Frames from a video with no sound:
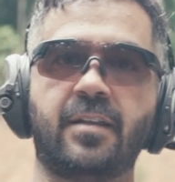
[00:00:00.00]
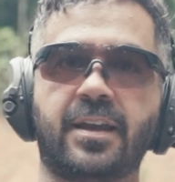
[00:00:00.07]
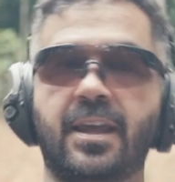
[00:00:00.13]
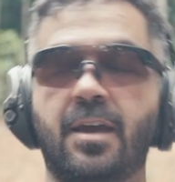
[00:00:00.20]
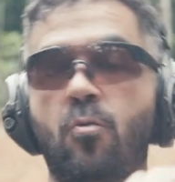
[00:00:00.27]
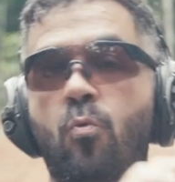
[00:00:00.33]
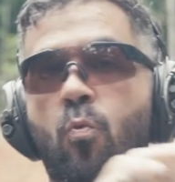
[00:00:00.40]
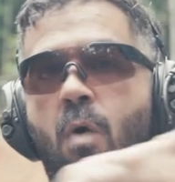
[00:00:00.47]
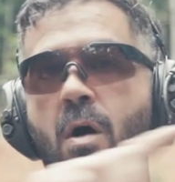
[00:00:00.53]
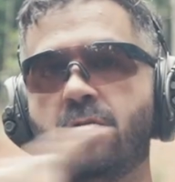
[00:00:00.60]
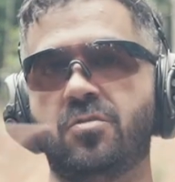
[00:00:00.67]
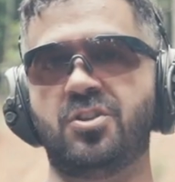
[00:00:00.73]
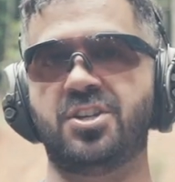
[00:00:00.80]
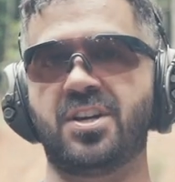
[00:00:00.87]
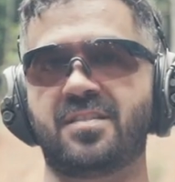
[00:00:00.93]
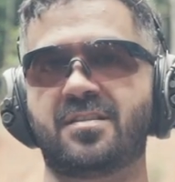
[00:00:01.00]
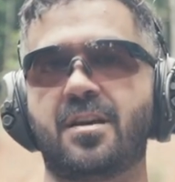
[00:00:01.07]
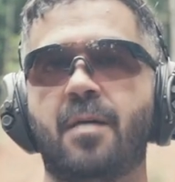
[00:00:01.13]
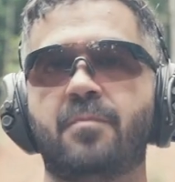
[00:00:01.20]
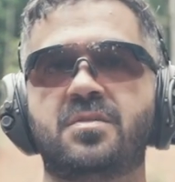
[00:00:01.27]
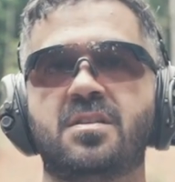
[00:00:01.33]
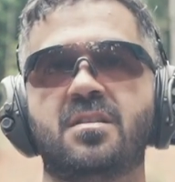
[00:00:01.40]
Like, it won't just
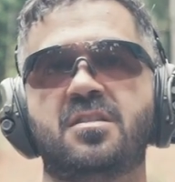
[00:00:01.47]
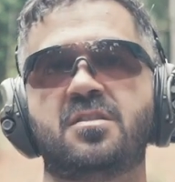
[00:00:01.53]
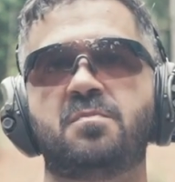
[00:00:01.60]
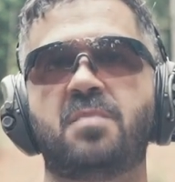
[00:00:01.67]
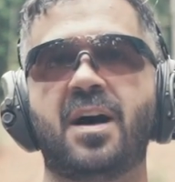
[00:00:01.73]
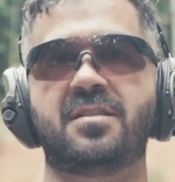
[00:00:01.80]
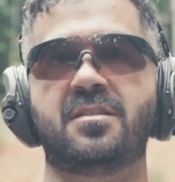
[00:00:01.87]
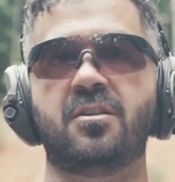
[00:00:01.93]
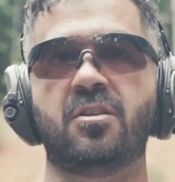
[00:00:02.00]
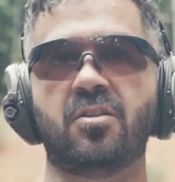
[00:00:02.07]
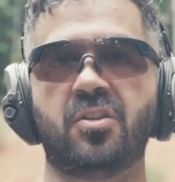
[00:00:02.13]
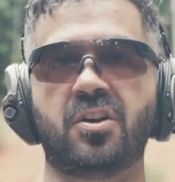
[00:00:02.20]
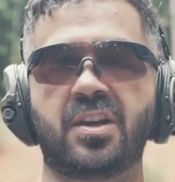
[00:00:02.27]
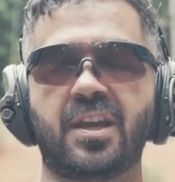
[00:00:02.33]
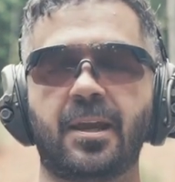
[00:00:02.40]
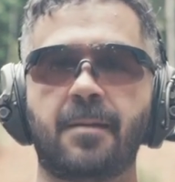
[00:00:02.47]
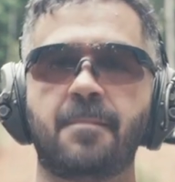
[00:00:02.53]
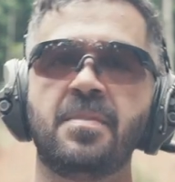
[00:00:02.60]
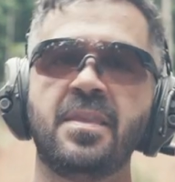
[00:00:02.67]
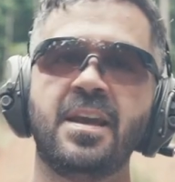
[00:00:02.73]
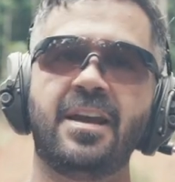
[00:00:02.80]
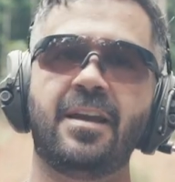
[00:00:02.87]
come to the spot that you're looking.
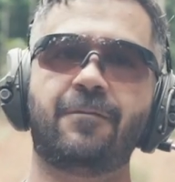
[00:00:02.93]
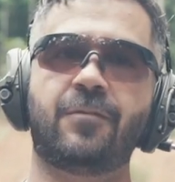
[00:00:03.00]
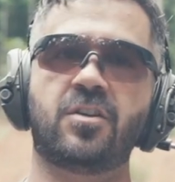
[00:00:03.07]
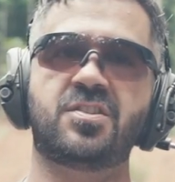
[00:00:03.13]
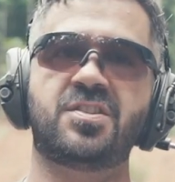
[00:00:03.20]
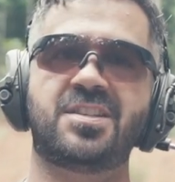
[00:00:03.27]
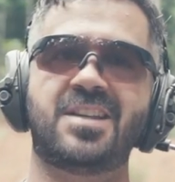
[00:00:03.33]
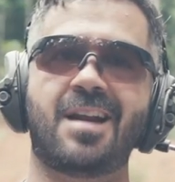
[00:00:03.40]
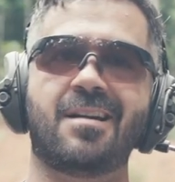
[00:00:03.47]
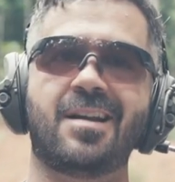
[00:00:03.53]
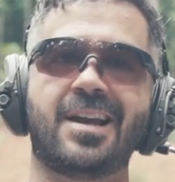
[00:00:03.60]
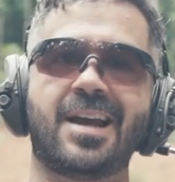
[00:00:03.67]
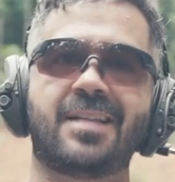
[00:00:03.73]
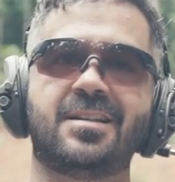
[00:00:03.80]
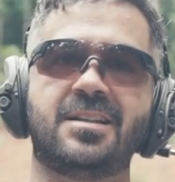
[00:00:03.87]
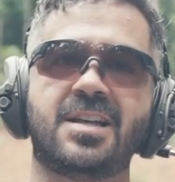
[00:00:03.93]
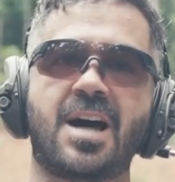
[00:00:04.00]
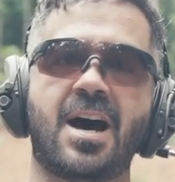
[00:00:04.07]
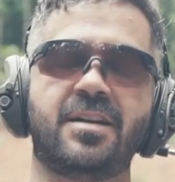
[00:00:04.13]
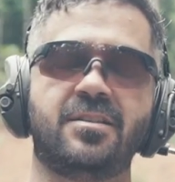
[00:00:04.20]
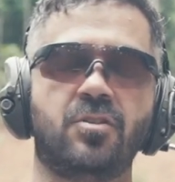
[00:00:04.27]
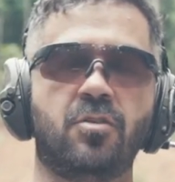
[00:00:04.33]
If you're staring at the
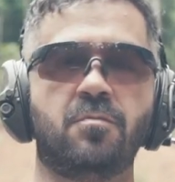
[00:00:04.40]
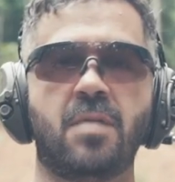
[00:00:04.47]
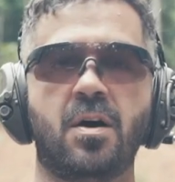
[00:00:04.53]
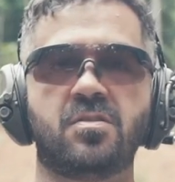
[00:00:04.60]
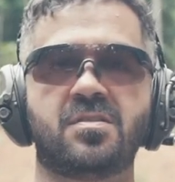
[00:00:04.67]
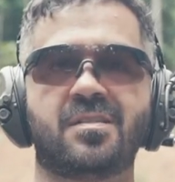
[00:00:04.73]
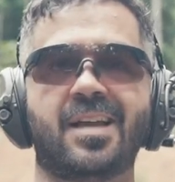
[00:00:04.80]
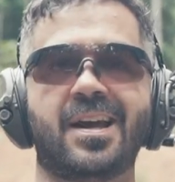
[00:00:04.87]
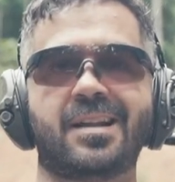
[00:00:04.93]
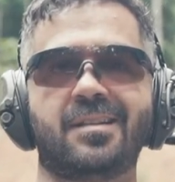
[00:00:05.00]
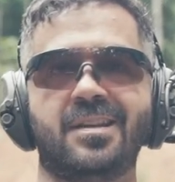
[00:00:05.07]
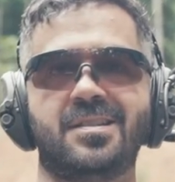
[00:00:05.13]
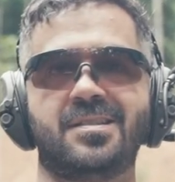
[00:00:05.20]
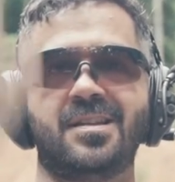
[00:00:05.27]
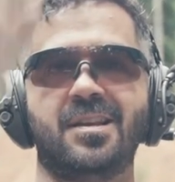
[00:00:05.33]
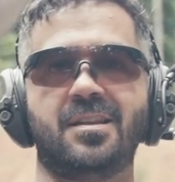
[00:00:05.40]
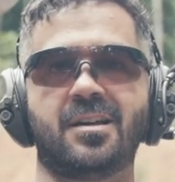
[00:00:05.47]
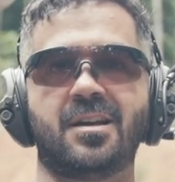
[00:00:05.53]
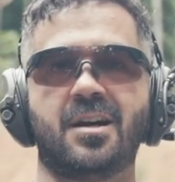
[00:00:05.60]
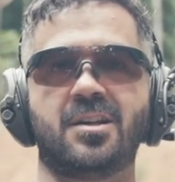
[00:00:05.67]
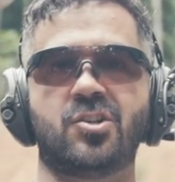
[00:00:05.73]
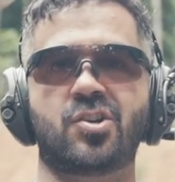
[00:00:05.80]
dot, you'll most likely see the
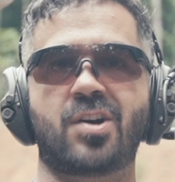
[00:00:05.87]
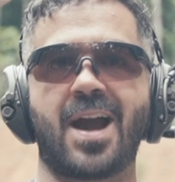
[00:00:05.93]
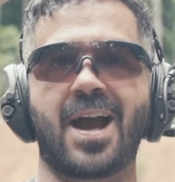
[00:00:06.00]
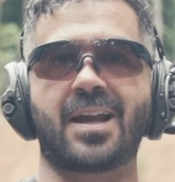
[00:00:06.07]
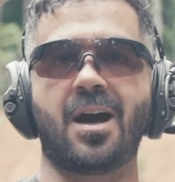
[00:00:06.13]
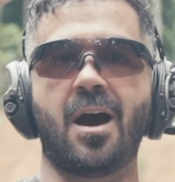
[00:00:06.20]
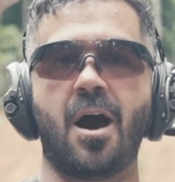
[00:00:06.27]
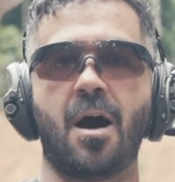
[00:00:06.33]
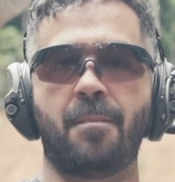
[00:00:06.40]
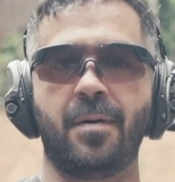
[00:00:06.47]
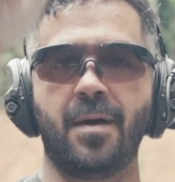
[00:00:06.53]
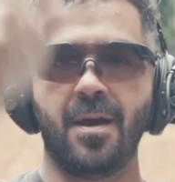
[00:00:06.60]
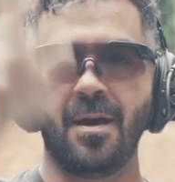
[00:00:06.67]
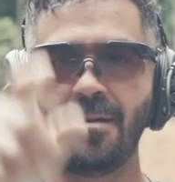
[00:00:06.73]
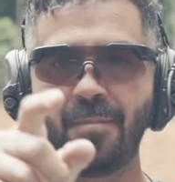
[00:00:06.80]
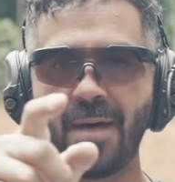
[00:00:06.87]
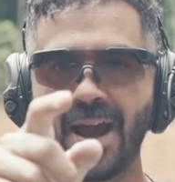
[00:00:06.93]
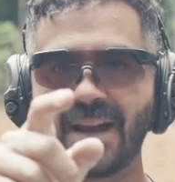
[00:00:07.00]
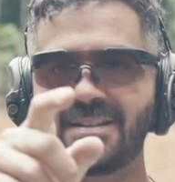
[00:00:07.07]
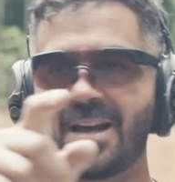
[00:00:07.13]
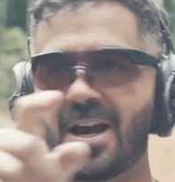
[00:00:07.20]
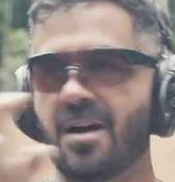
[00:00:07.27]
gun track up,
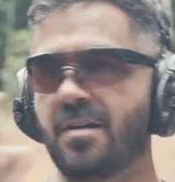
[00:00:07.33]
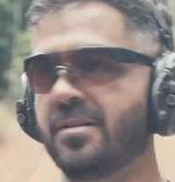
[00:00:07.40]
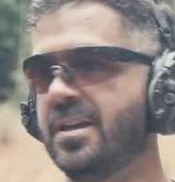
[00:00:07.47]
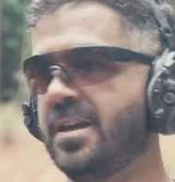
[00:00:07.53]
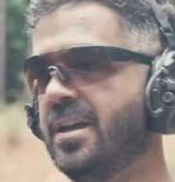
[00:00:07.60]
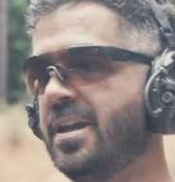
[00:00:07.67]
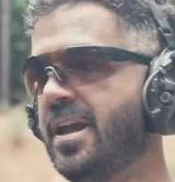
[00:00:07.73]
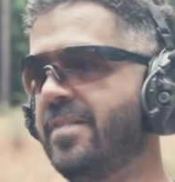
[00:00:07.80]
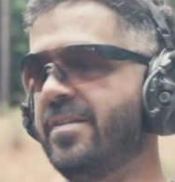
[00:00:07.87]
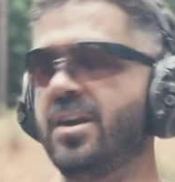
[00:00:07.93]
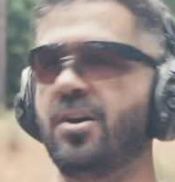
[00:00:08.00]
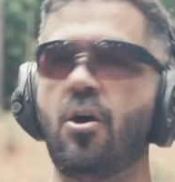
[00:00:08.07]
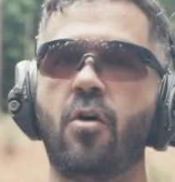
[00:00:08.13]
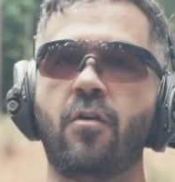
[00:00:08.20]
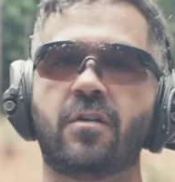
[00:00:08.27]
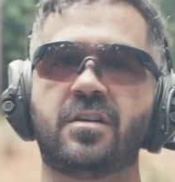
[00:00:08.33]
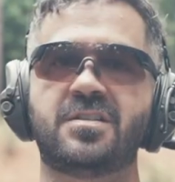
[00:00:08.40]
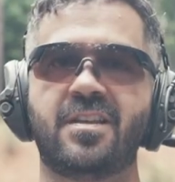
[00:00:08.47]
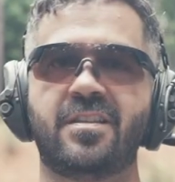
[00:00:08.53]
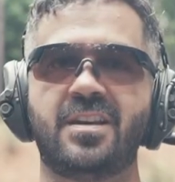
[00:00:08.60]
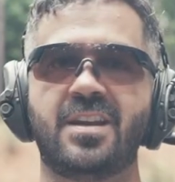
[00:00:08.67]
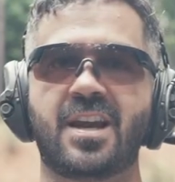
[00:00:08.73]
back down, and then over
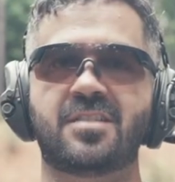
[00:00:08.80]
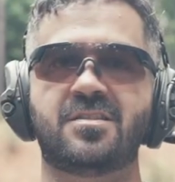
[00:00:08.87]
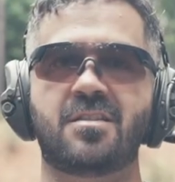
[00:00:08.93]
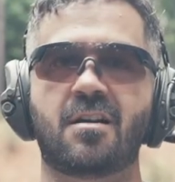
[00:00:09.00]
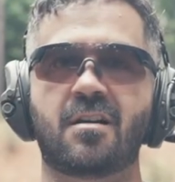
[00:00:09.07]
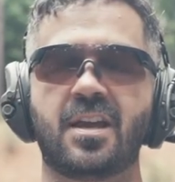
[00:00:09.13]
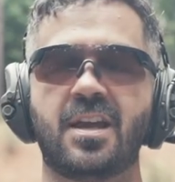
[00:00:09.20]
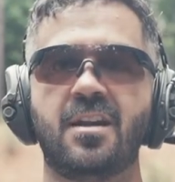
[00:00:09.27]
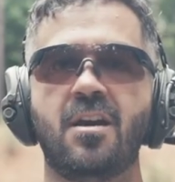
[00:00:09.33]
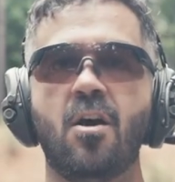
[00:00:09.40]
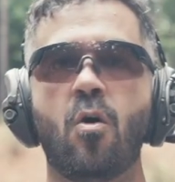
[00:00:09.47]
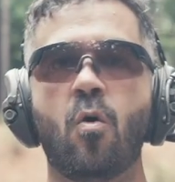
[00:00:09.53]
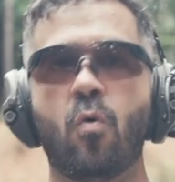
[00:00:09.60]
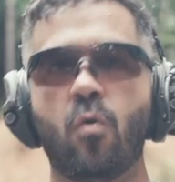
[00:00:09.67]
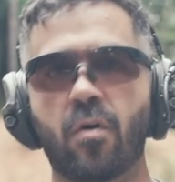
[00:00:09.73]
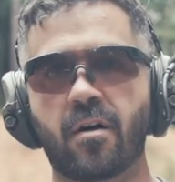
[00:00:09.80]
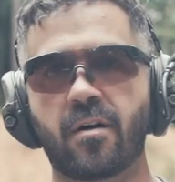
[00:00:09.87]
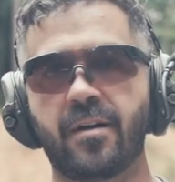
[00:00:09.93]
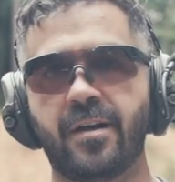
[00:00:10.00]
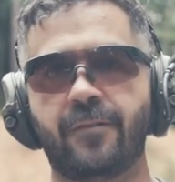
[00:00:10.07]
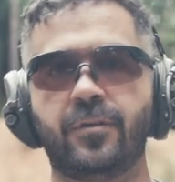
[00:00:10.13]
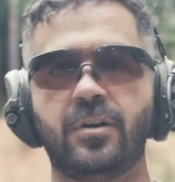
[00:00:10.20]
to the next target. Or
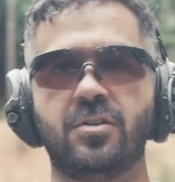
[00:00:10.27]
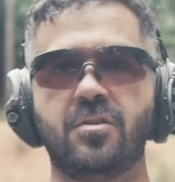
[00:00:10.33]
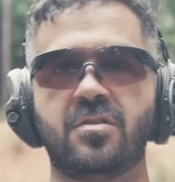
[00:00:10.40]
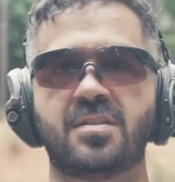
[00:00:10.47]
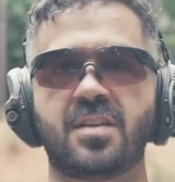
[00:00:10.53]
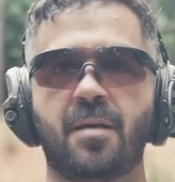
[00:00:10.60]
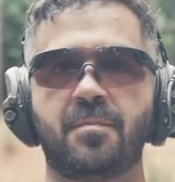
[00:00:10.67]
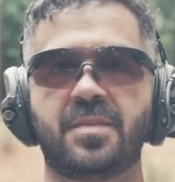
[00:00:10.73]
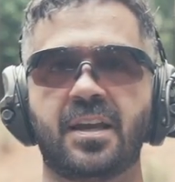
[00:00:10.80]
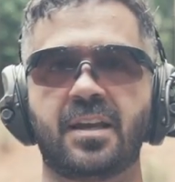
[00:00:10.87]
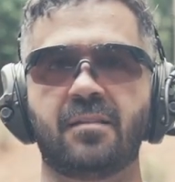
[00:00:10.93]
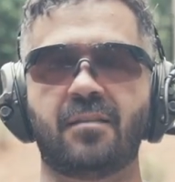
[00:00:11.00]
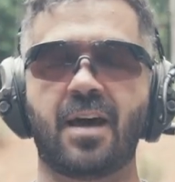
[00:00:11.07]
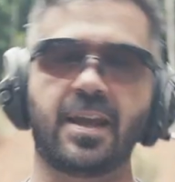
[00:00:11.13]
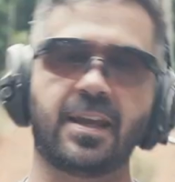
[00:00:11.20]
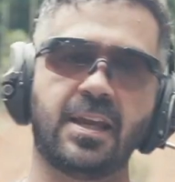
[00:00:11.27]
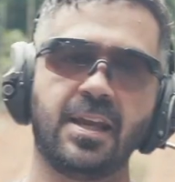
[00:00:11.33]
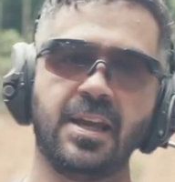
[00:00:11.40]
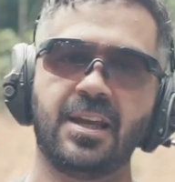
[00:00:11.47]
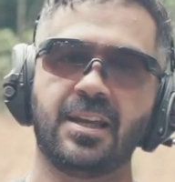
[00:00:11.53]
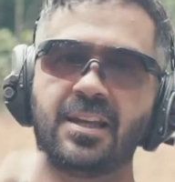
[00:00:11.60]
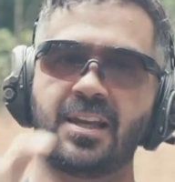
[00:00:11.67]
if you do something like
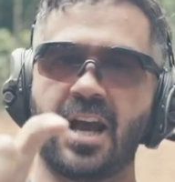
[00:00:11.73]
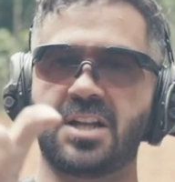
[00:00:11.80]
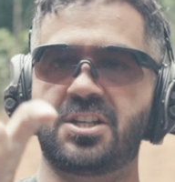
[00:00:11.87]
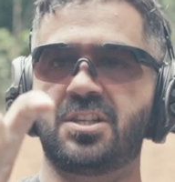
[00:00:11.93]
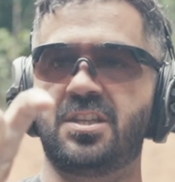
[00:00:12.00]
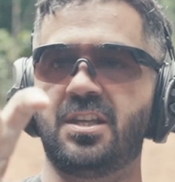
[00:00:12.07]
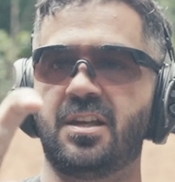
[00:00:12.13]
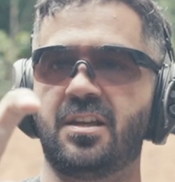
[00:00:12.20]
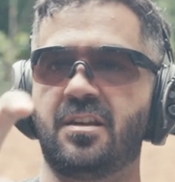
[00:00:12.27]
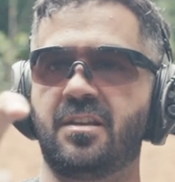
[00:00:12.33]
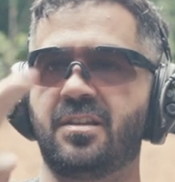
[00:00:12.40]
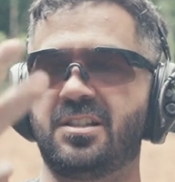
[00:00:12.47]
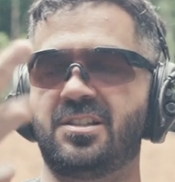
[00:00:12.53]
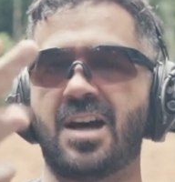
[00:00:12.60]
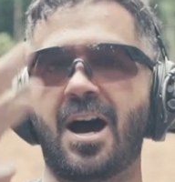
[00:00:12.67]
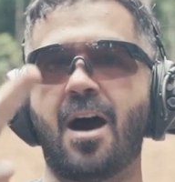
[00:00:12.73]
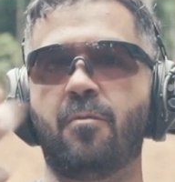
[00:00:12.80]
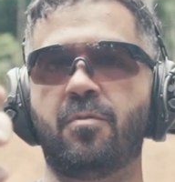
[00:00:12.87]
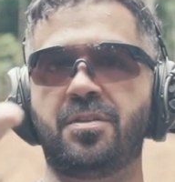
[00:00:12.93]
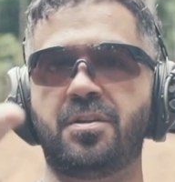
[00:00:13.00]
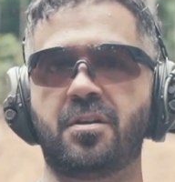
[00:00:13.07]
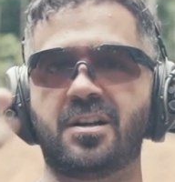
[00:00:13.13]
catch the dot
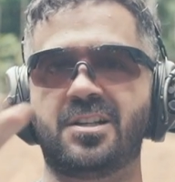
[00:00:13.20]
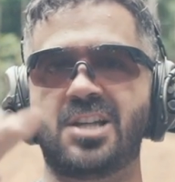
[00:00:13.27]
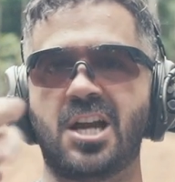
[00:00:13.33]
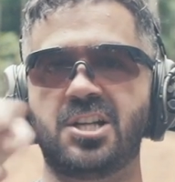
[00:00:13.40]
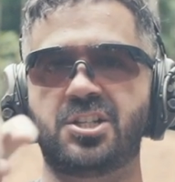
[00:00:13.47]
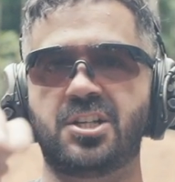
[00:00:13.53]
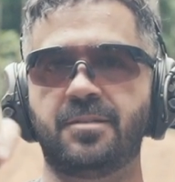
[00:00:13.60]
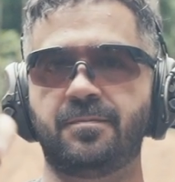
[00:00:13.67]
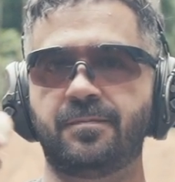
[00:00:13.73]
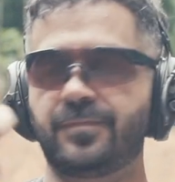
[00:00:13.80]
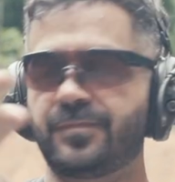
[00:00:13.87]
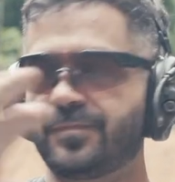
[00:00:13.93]
with your attention